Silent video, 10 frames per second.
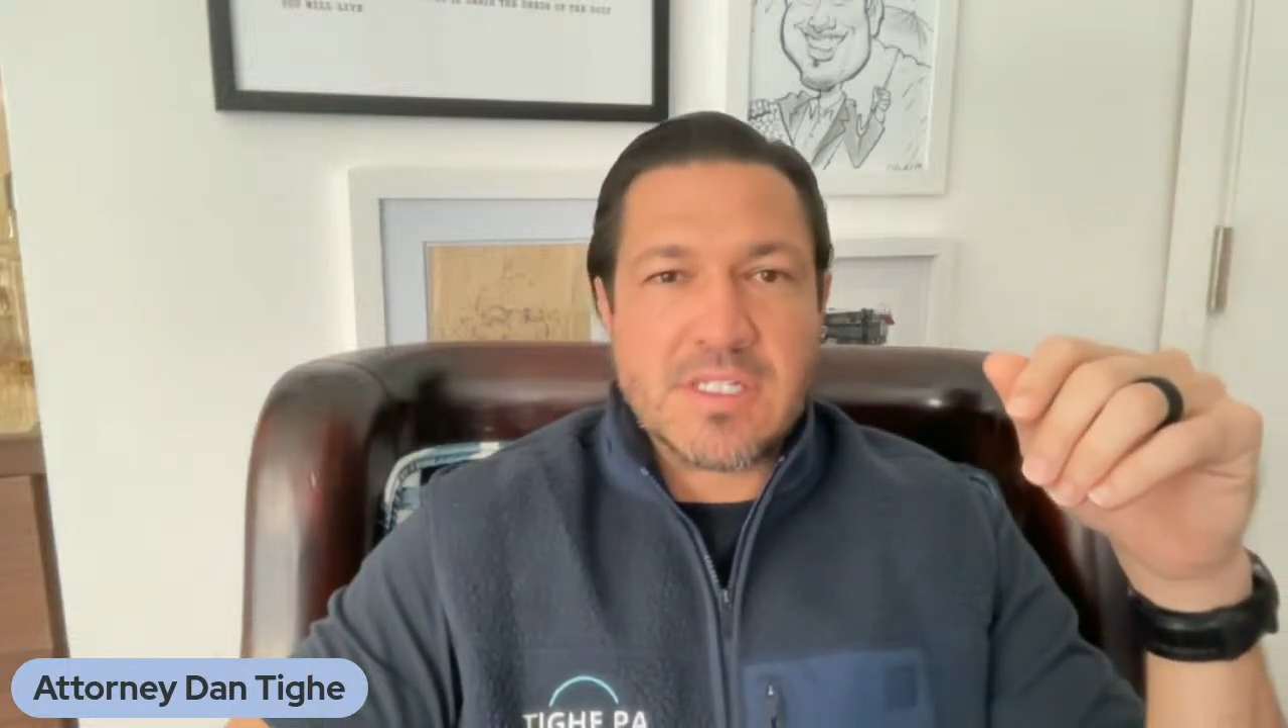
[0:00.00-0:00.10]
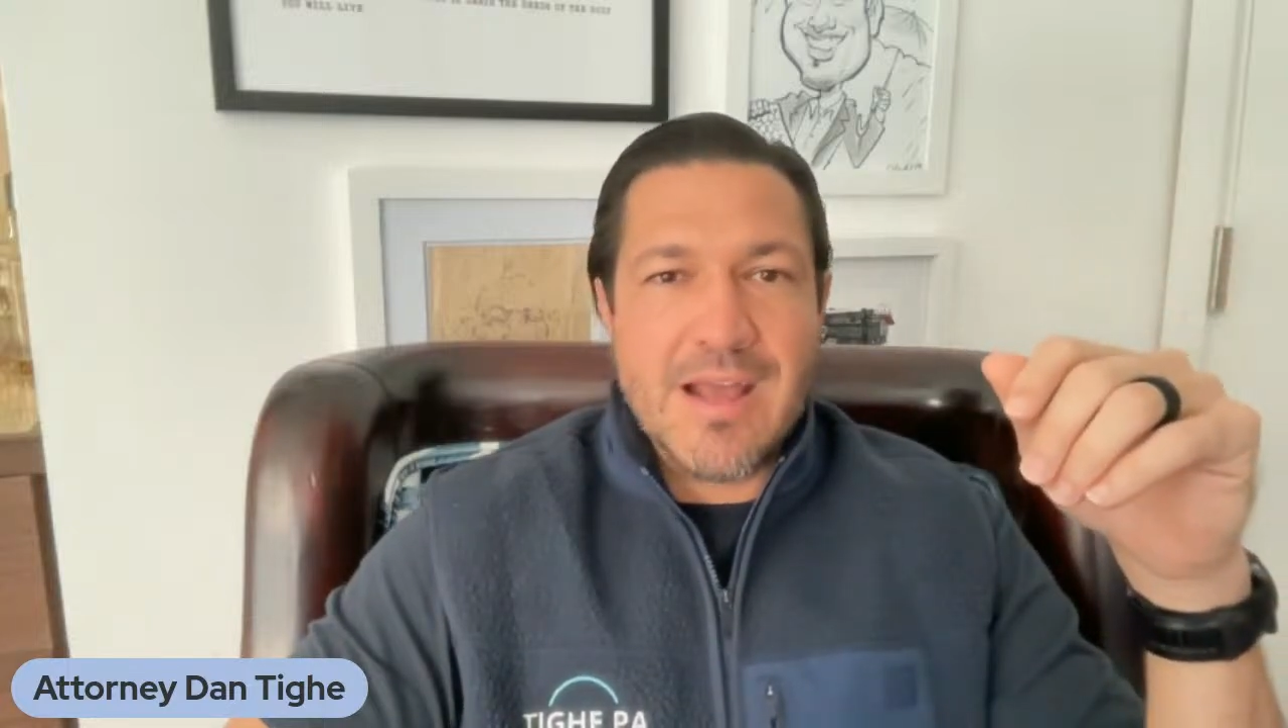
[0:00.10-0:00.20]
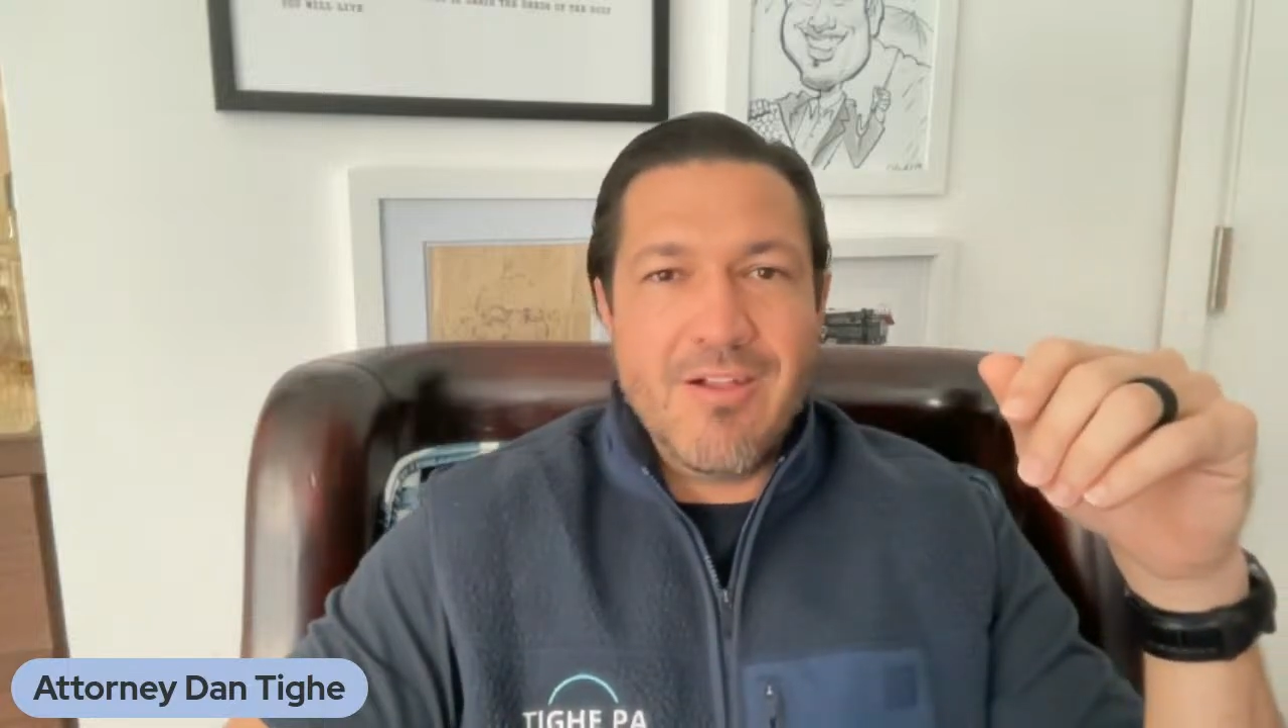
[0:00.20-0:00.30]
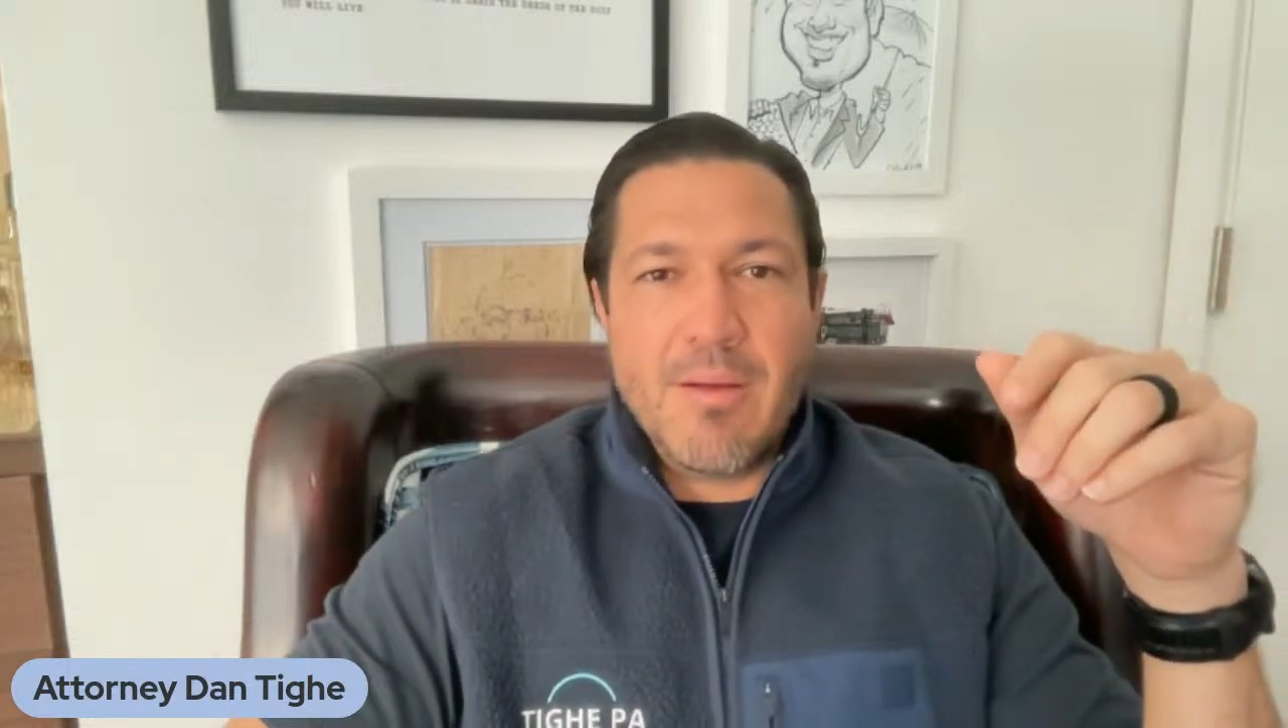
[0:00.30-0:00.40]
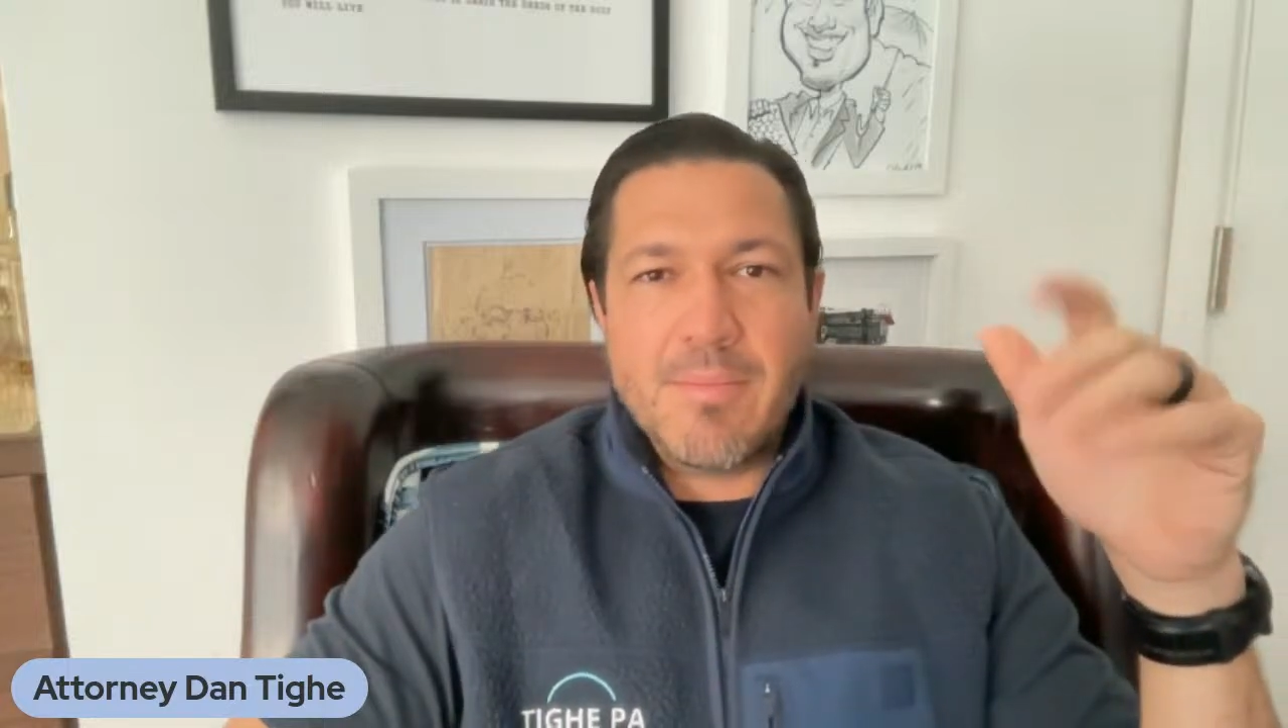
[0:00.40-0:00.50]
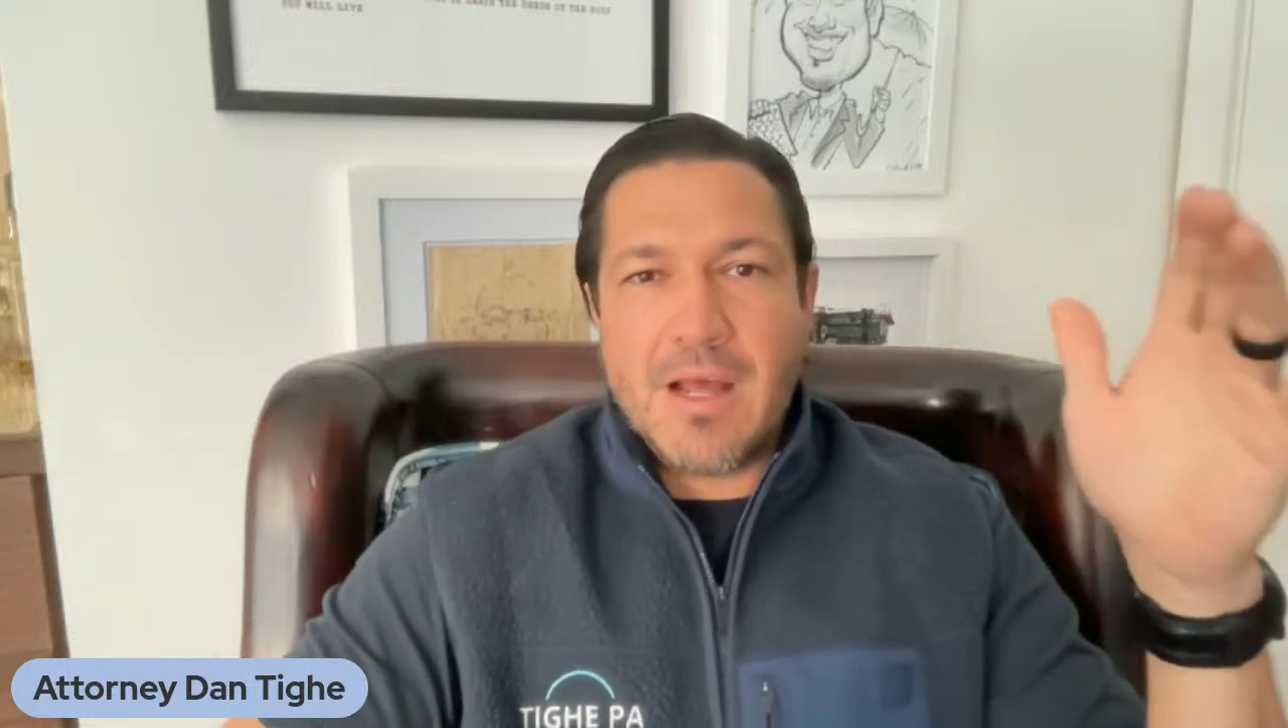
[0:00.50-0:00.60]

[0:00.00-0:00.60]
tell I'm